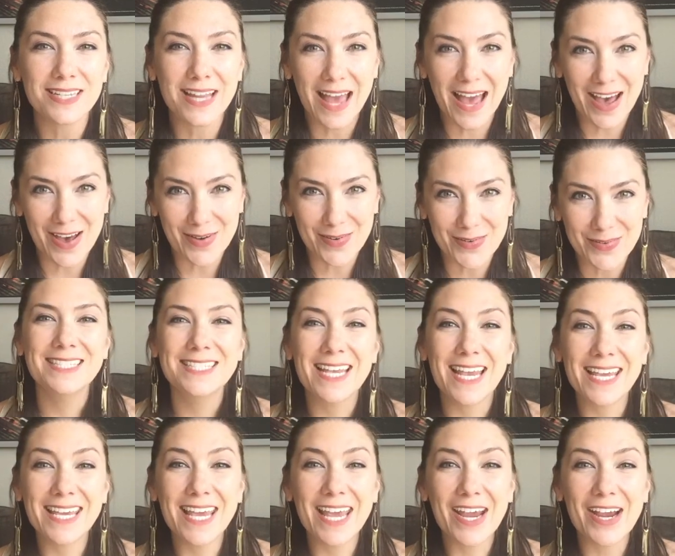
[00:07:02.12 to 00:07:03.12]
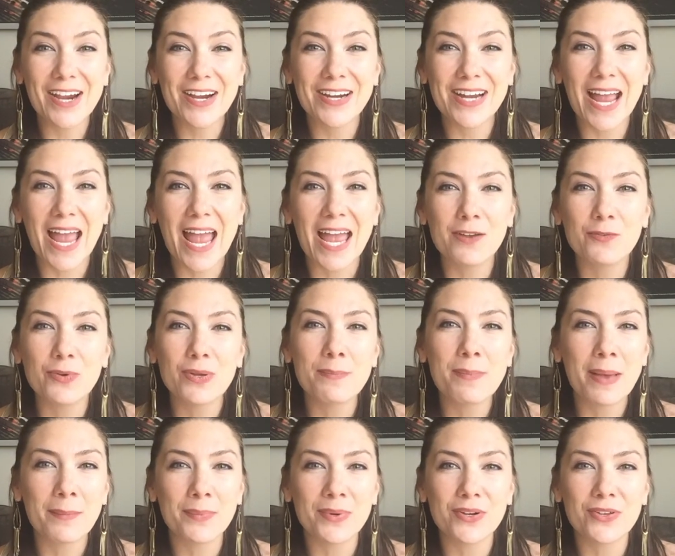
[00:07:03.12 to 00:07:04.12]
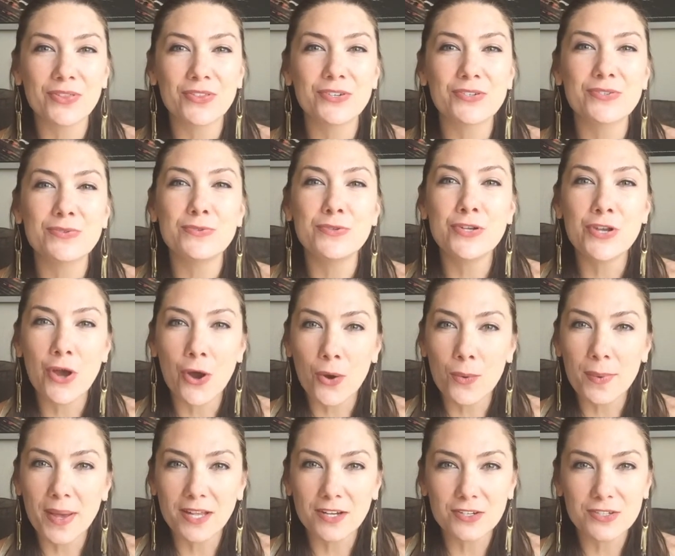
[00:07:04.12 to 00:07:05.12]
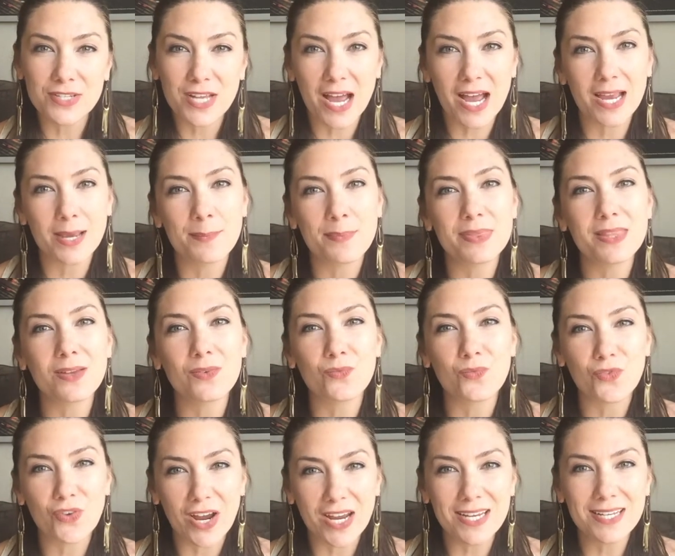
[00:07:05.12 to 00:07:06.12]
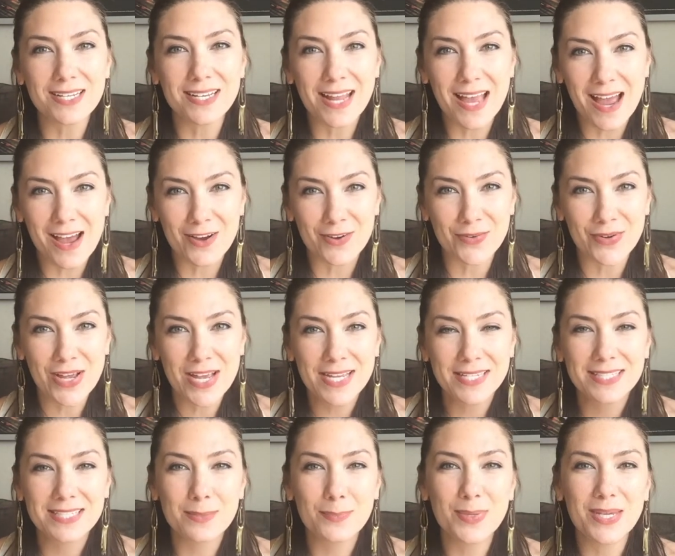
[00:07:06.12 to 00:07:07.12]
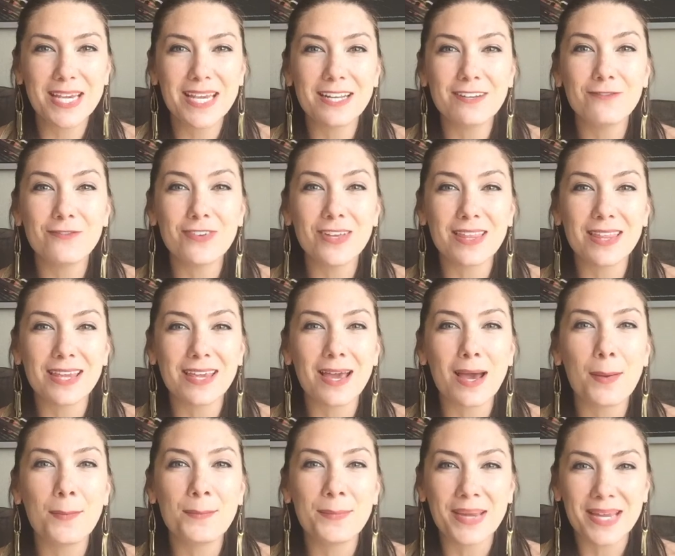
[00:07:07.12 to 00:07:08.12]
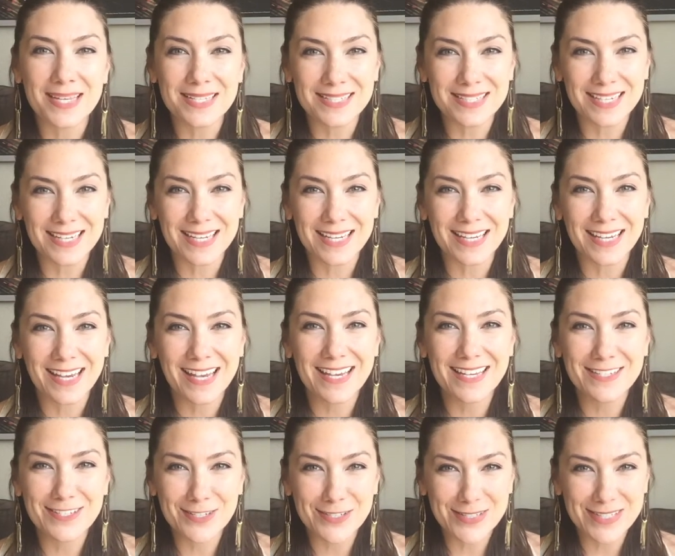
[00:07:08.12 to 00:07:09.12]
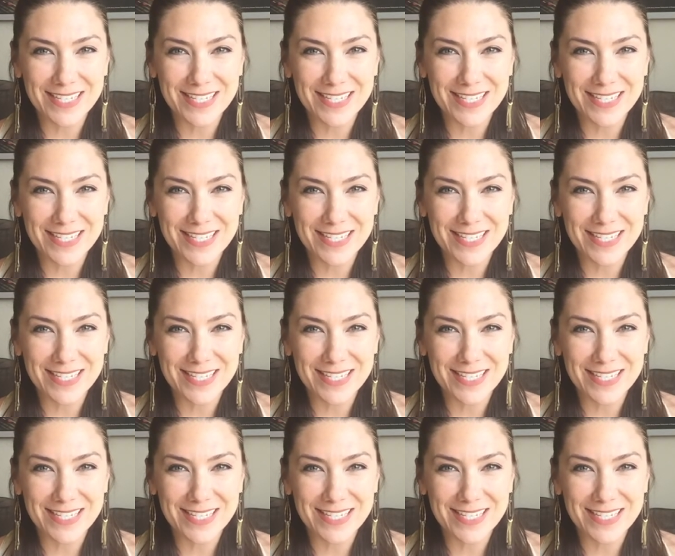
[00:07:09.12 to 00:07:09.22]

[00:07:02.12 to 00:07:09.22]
now. Take care, and remember, there's no better time than right now to begin feeling amazing in your